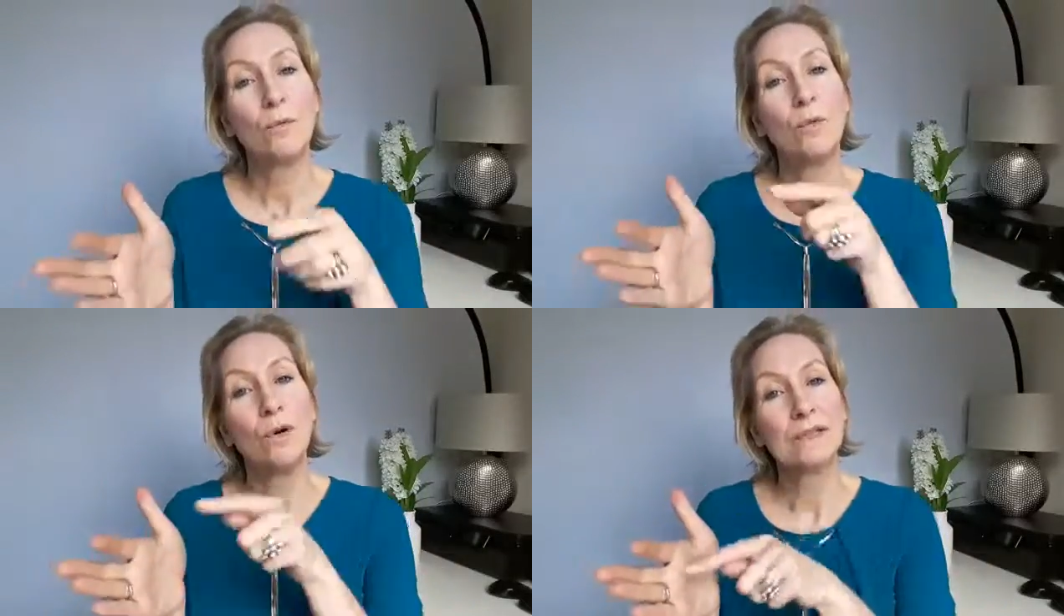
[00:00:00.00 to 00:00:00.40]

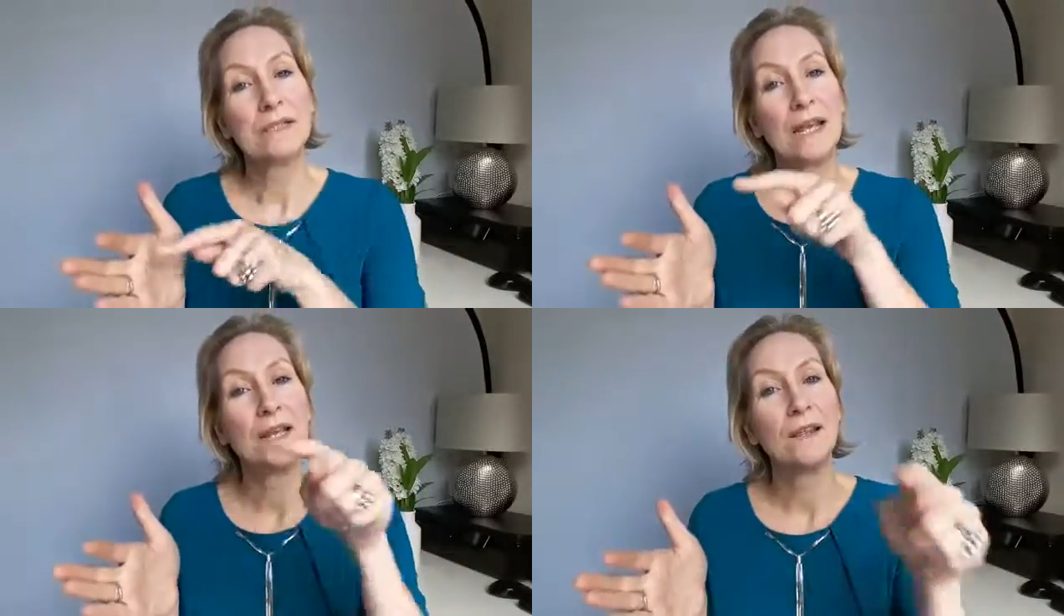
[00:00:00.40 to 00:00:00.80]

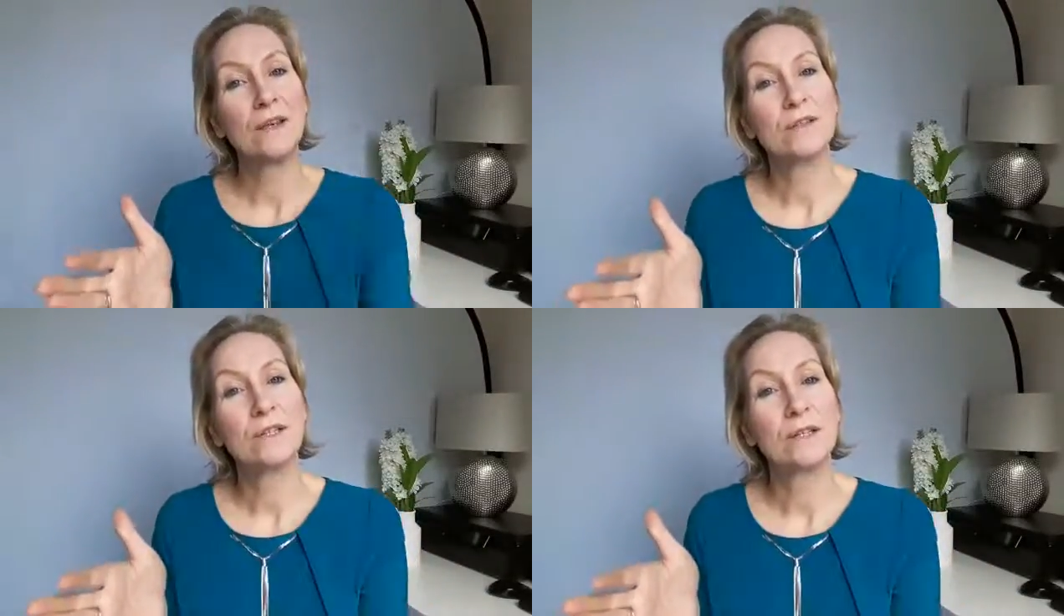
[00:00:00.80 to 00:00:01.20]
was getting
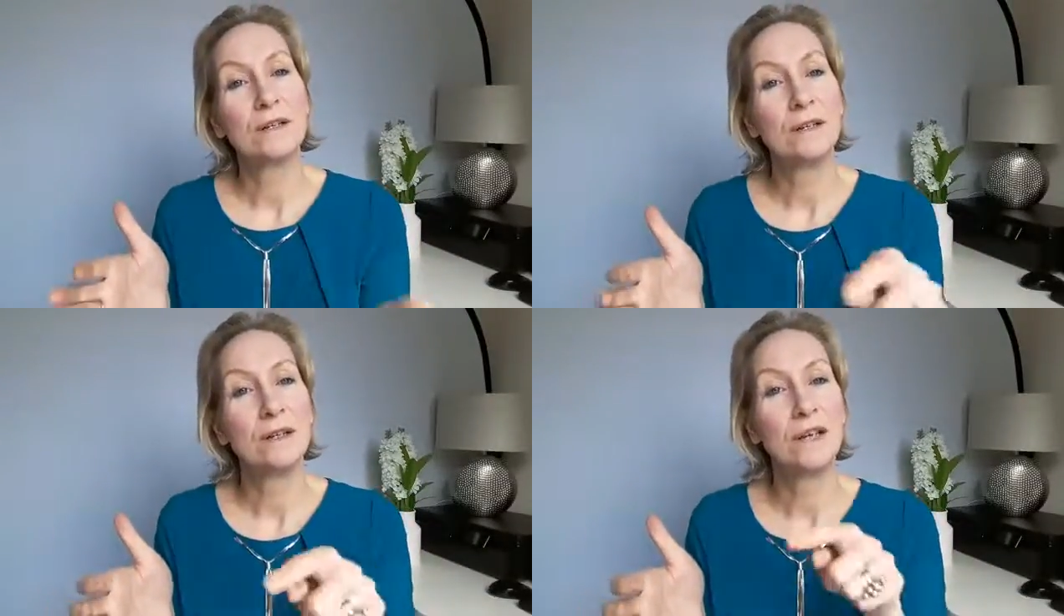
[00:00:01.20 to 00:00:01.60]
those
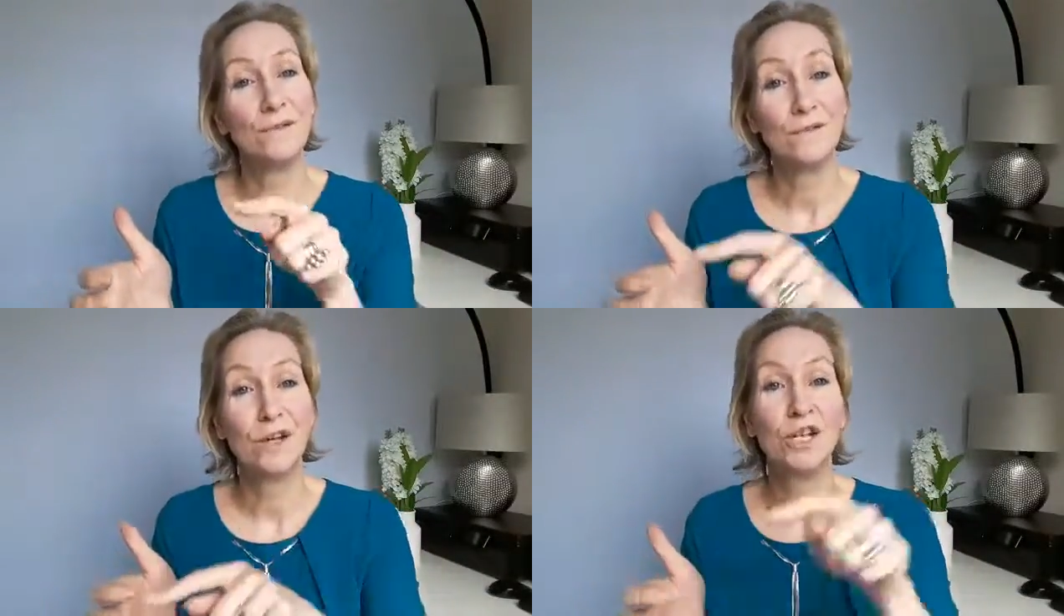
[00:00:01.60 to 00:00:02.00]

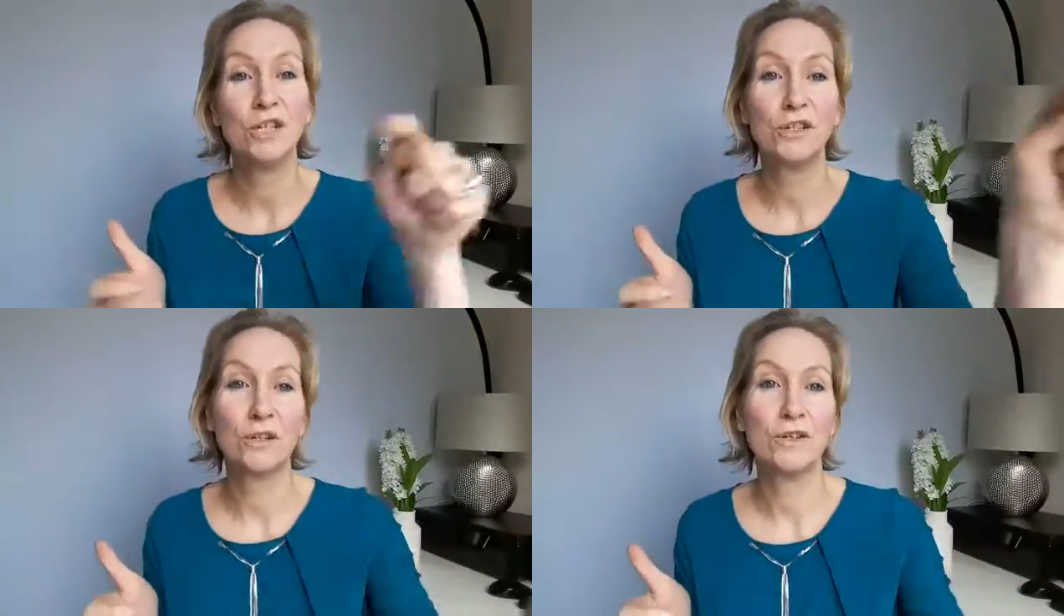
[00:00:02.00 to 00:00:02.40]

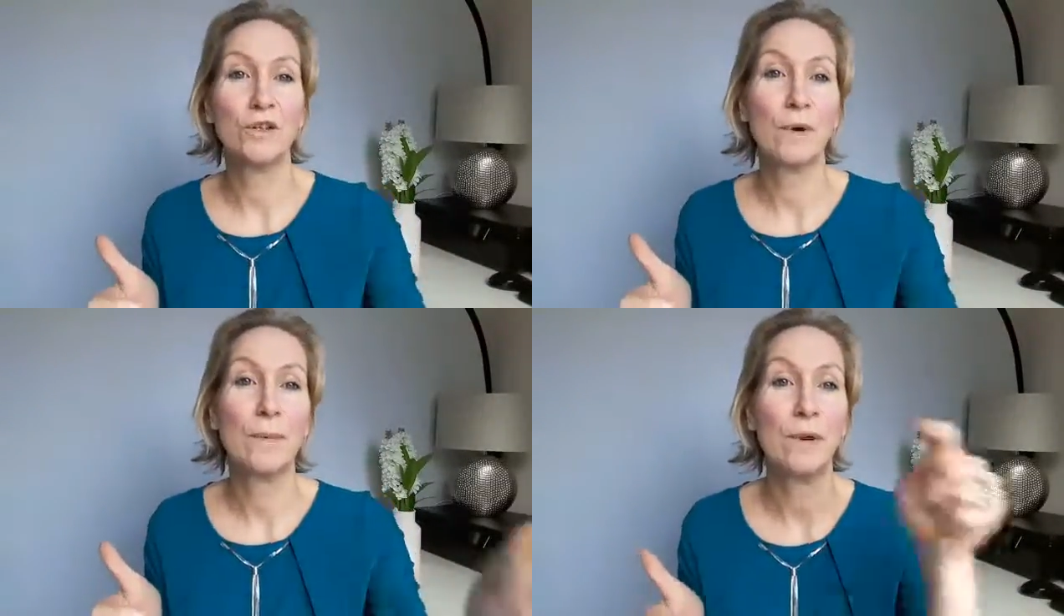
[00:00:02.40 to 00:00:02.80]
conversions onto
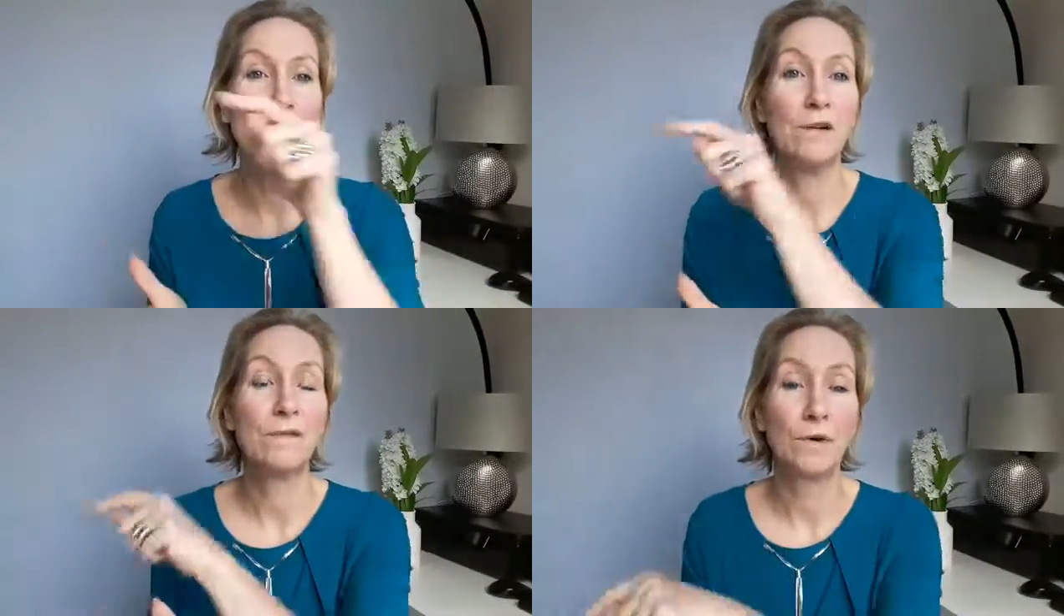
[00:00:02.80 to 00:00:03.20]
the
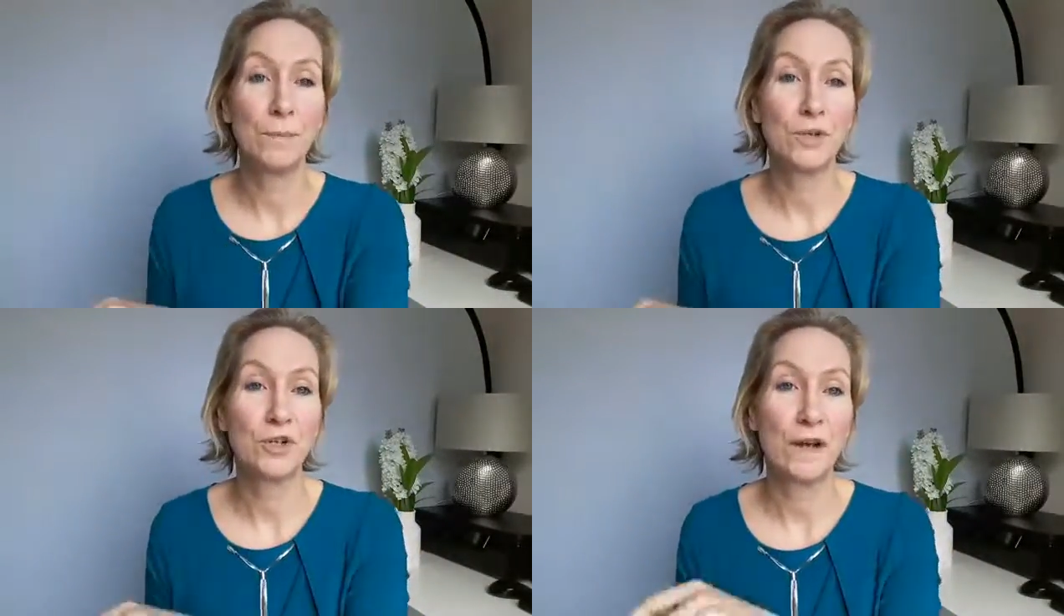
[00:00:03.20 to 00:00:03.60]
webinar from
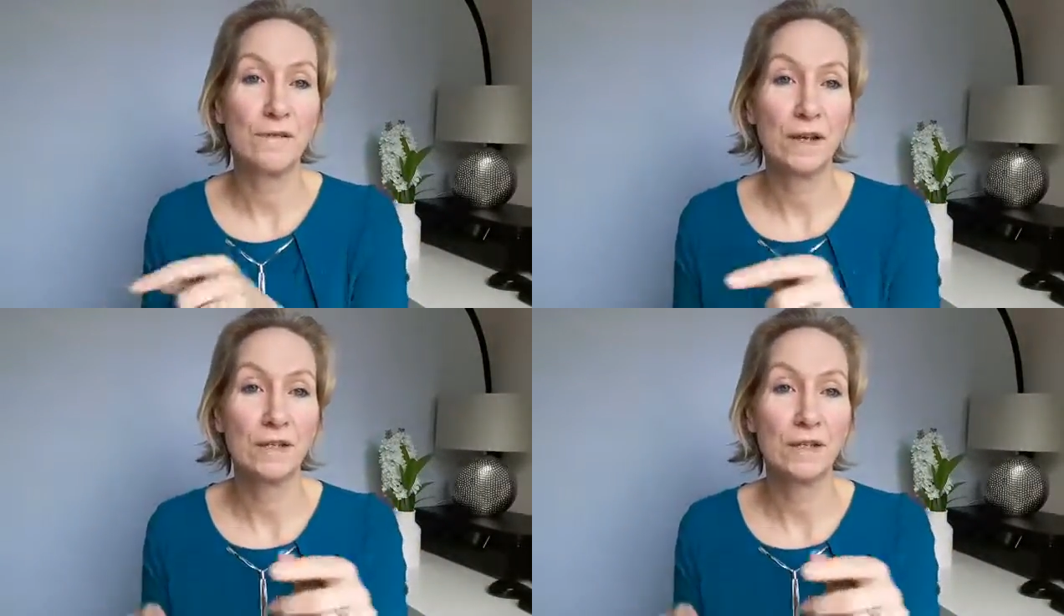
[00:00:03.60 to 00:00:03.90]
the traffic.